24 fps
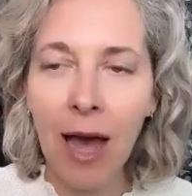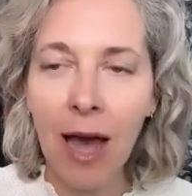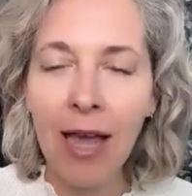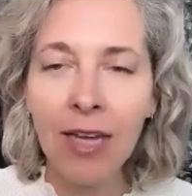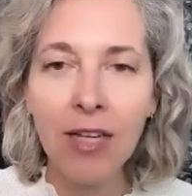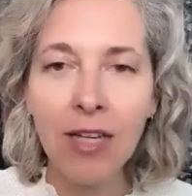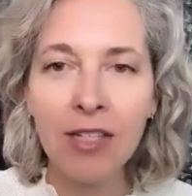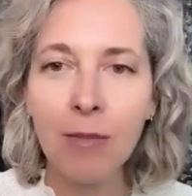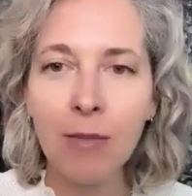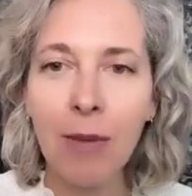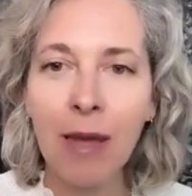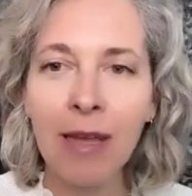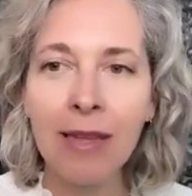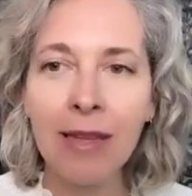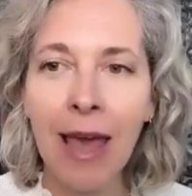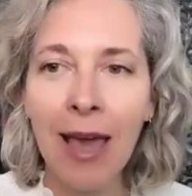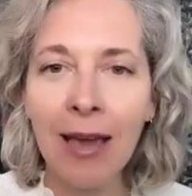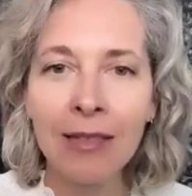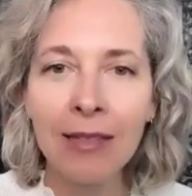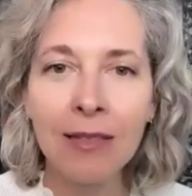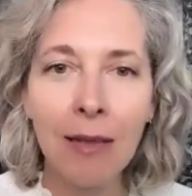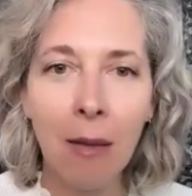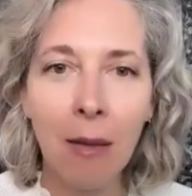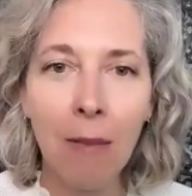I just made
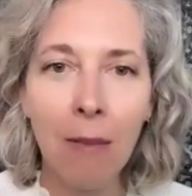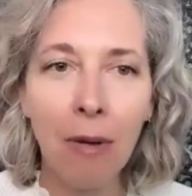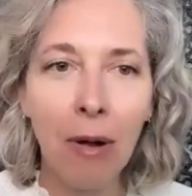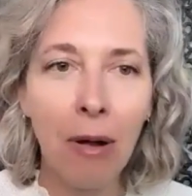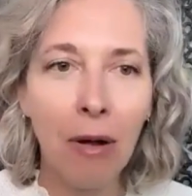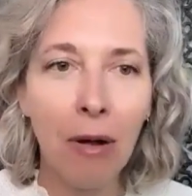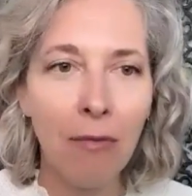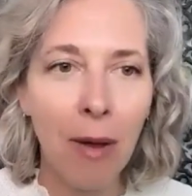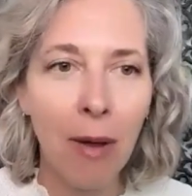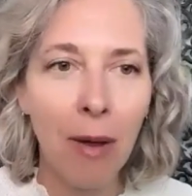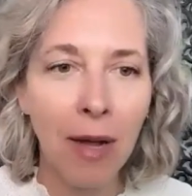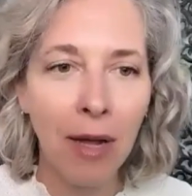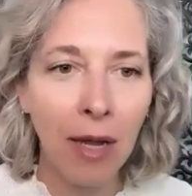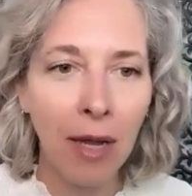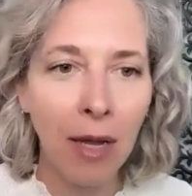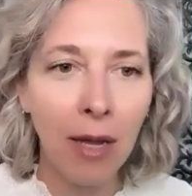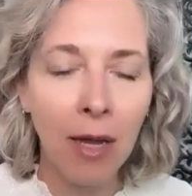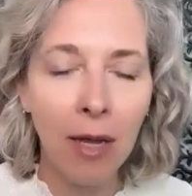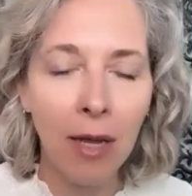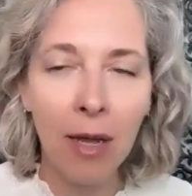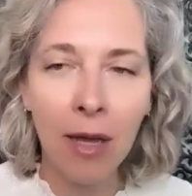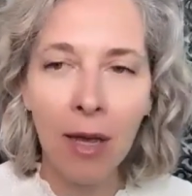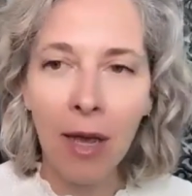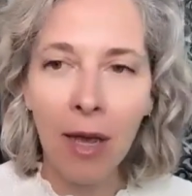X number of
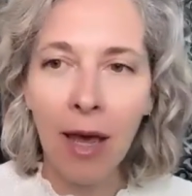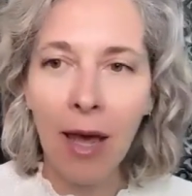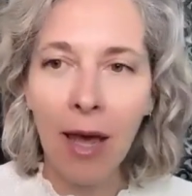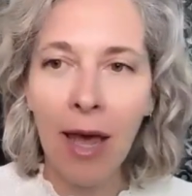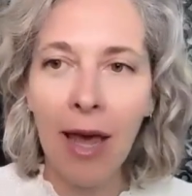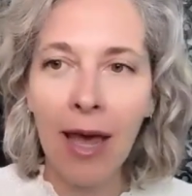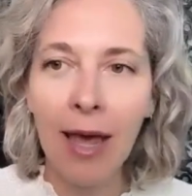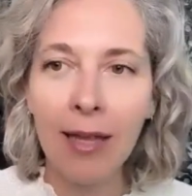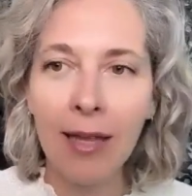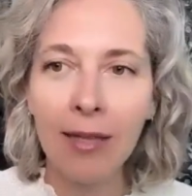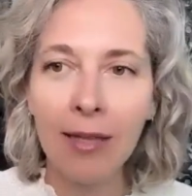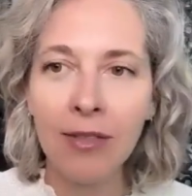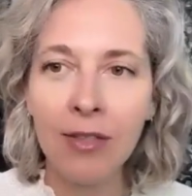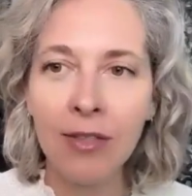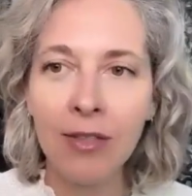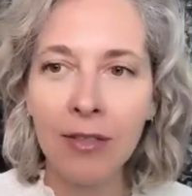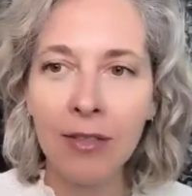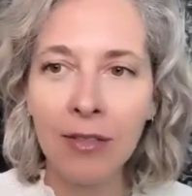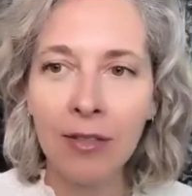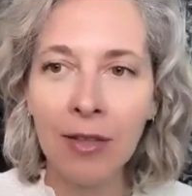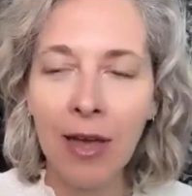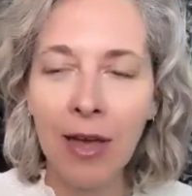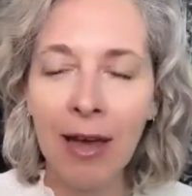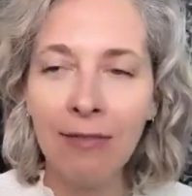money and
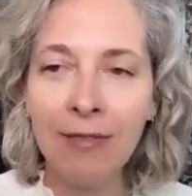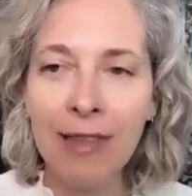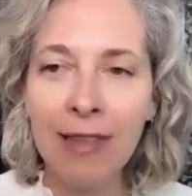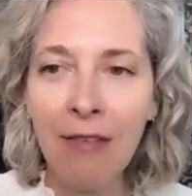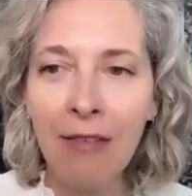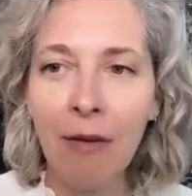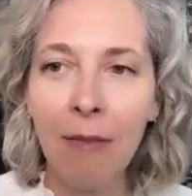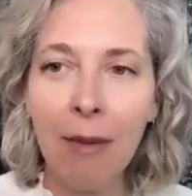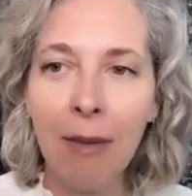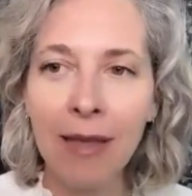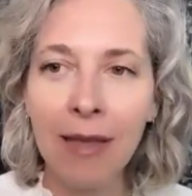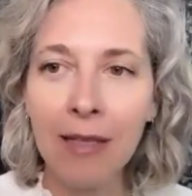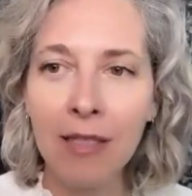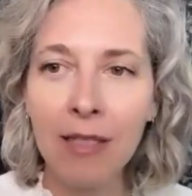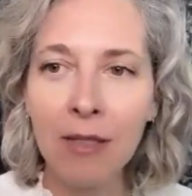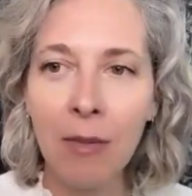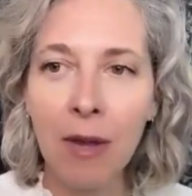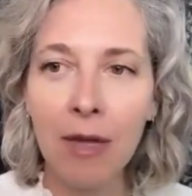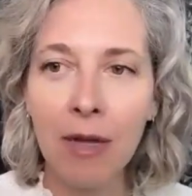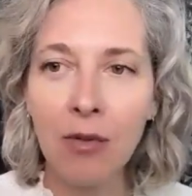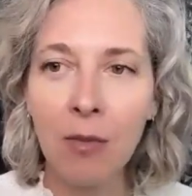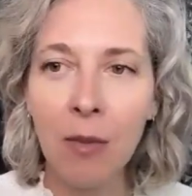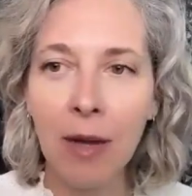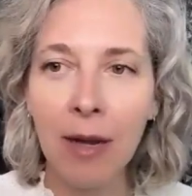I've never made
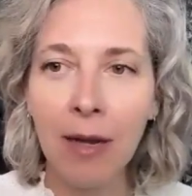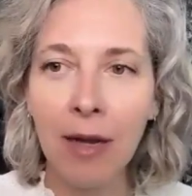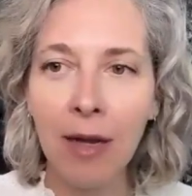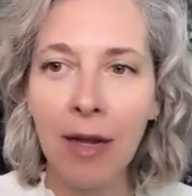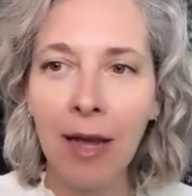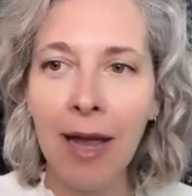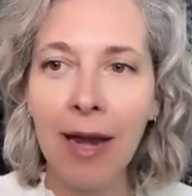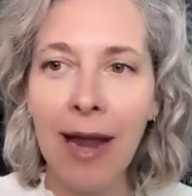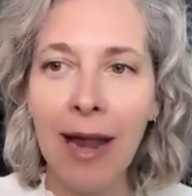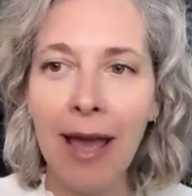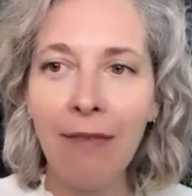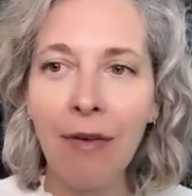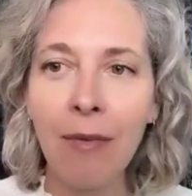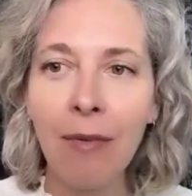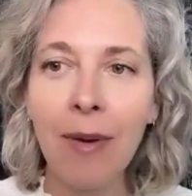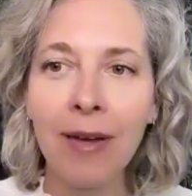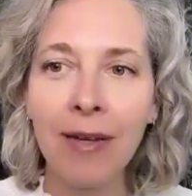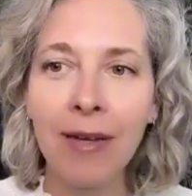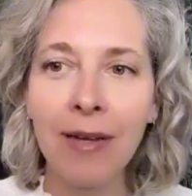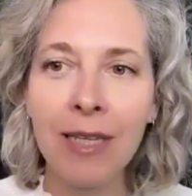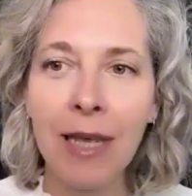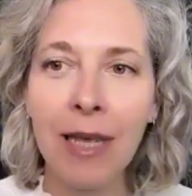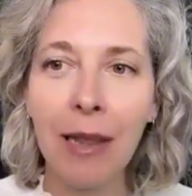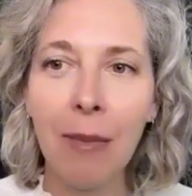this much money, and
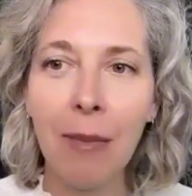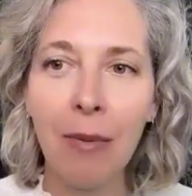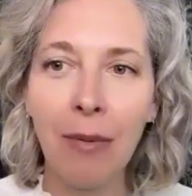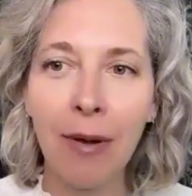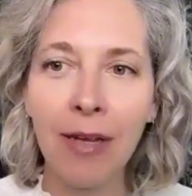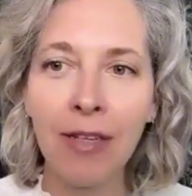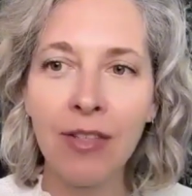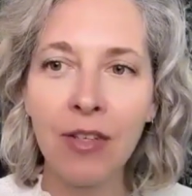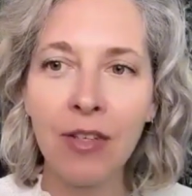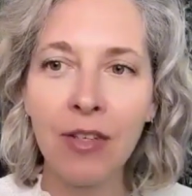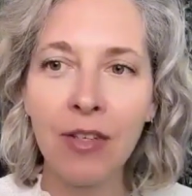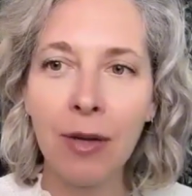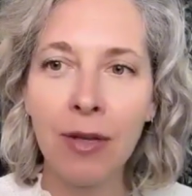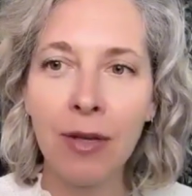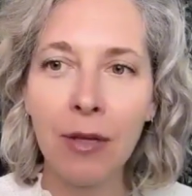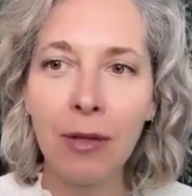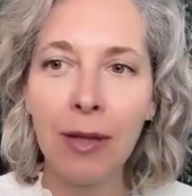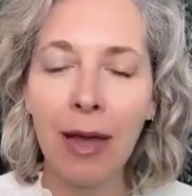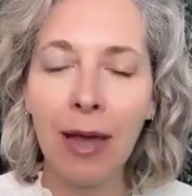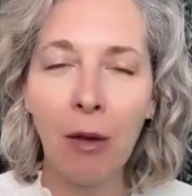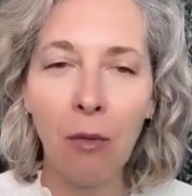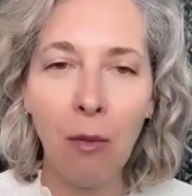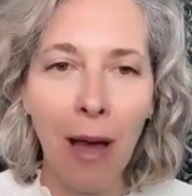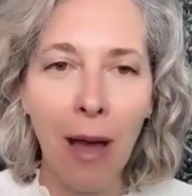everybody celebrates you. And
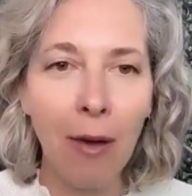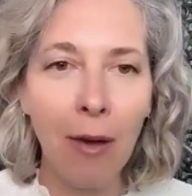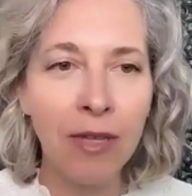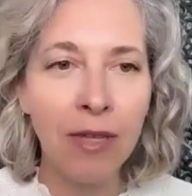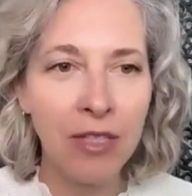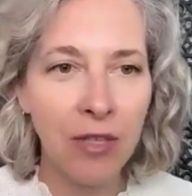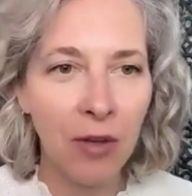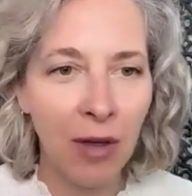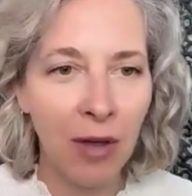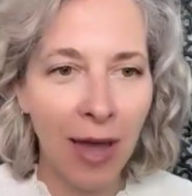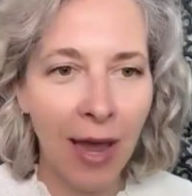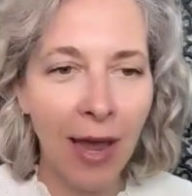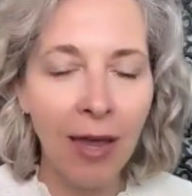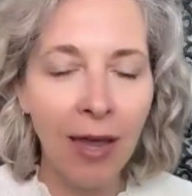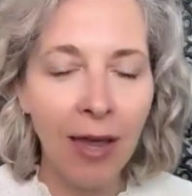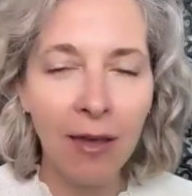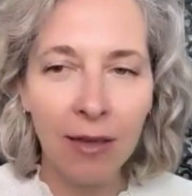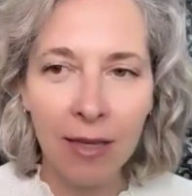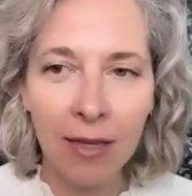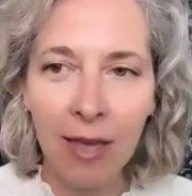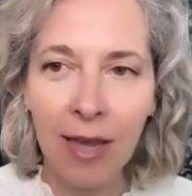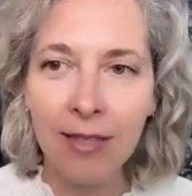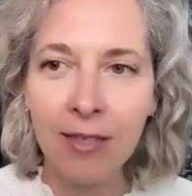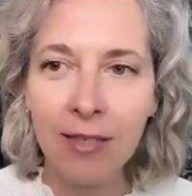you're like, wow, it's
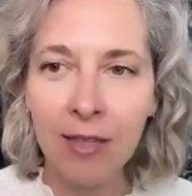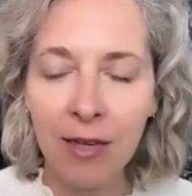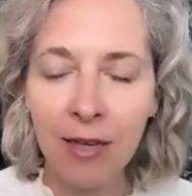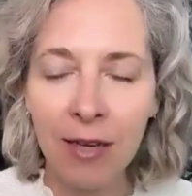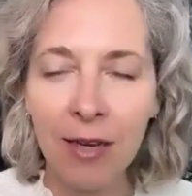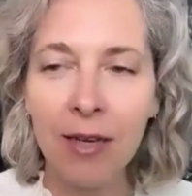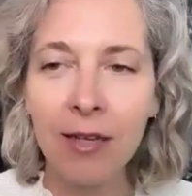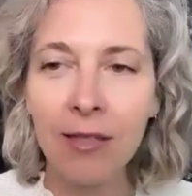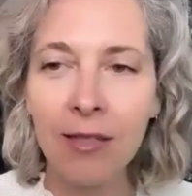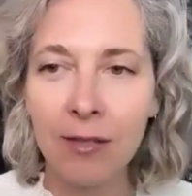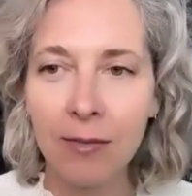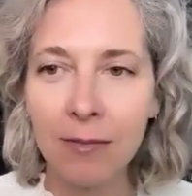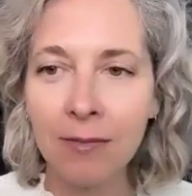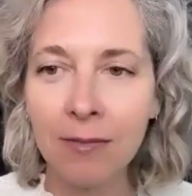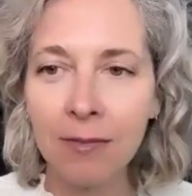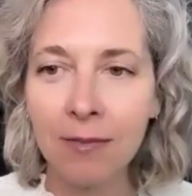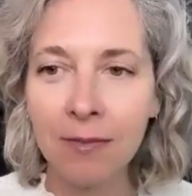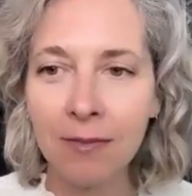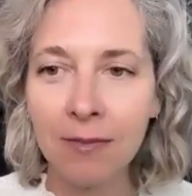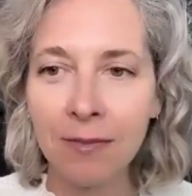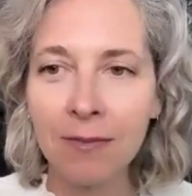okay? Yes, it is.